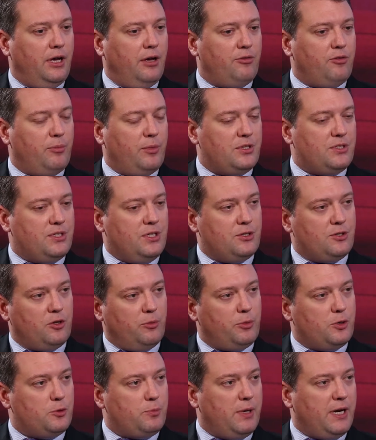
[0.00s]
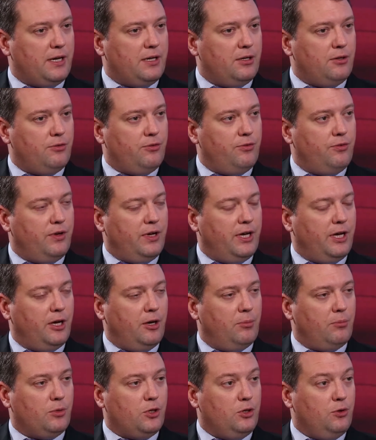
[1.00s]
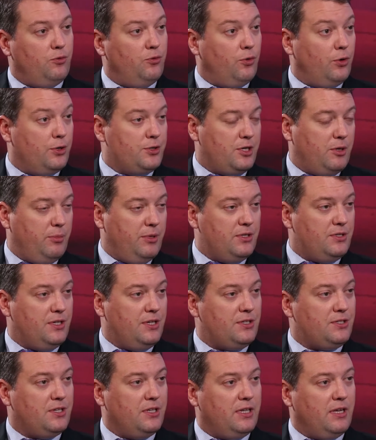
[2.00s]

from a seasonal perspective, Q4 is our busiest,